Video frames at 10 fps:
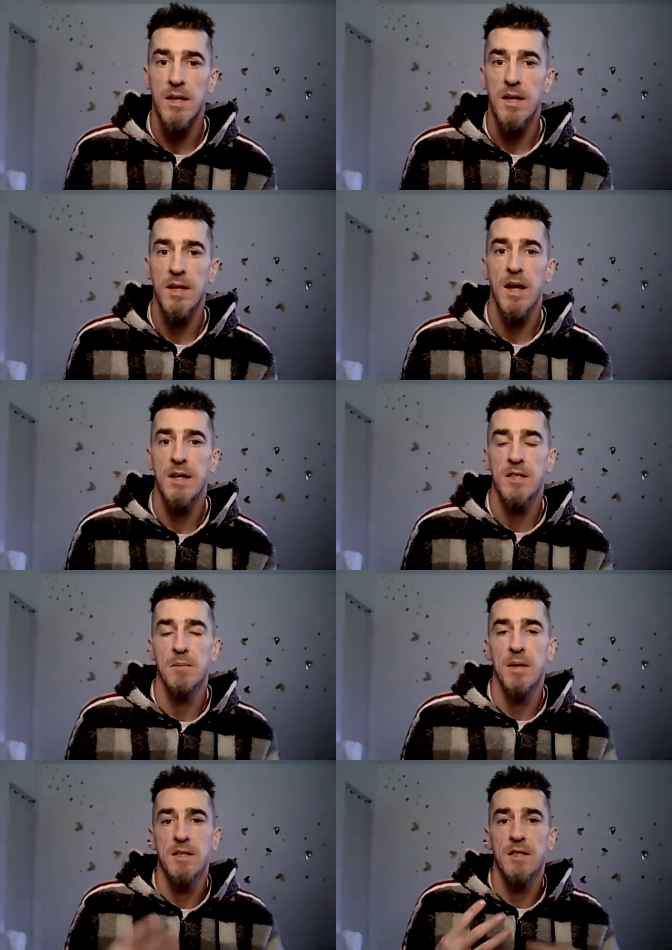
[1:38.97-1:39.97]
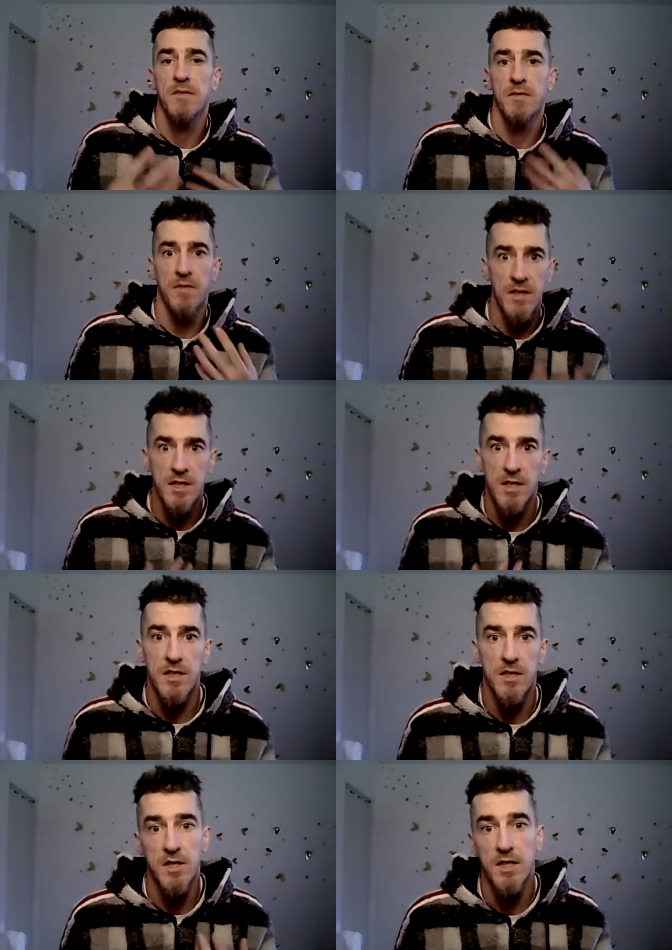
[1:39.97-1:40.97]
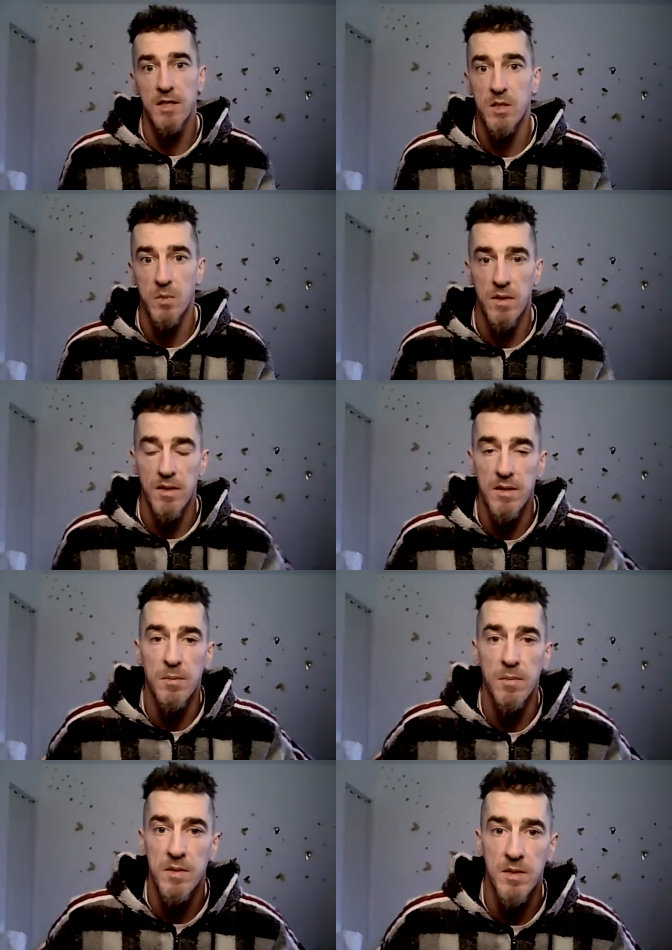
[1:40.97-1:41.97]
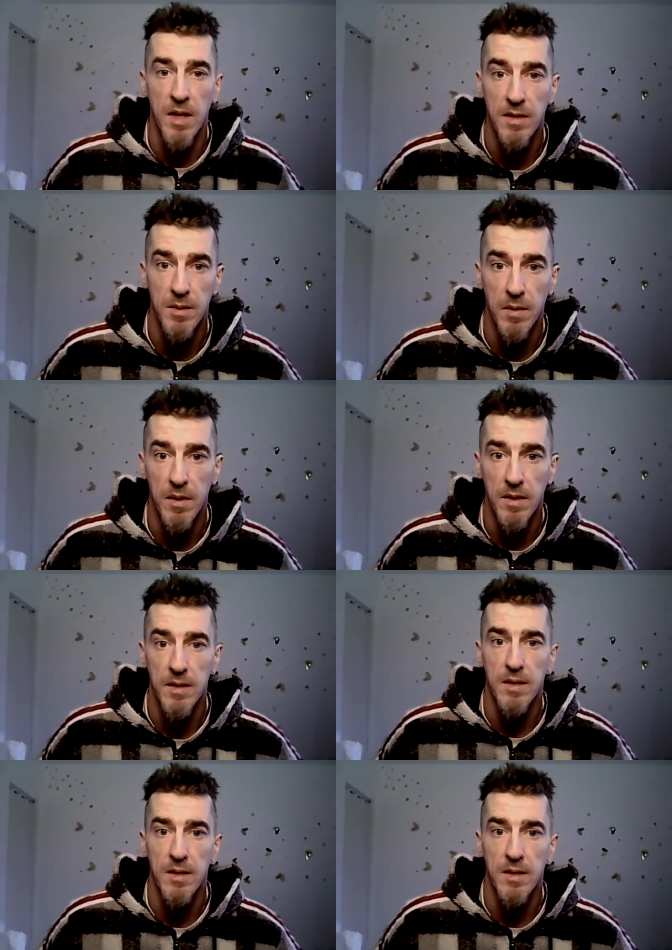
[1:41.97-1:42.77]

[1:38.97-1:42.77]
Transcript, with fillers: it actually makes the physical changes within the side of the body.